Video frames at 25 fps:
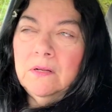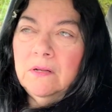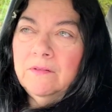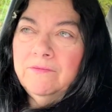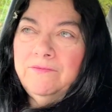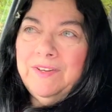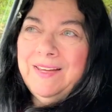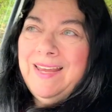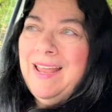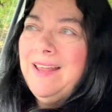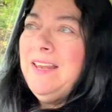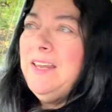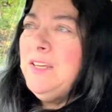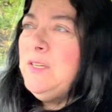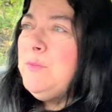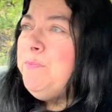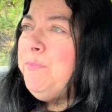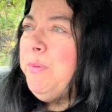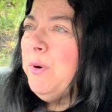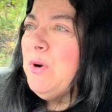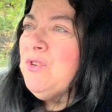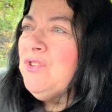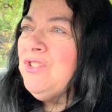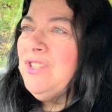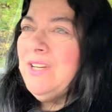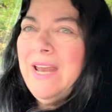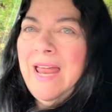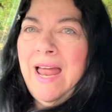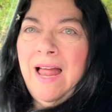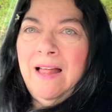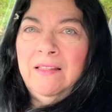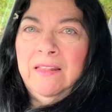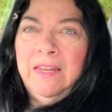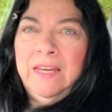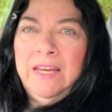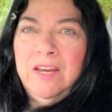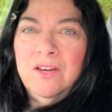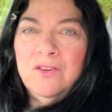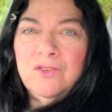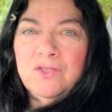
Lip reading: Forget his personality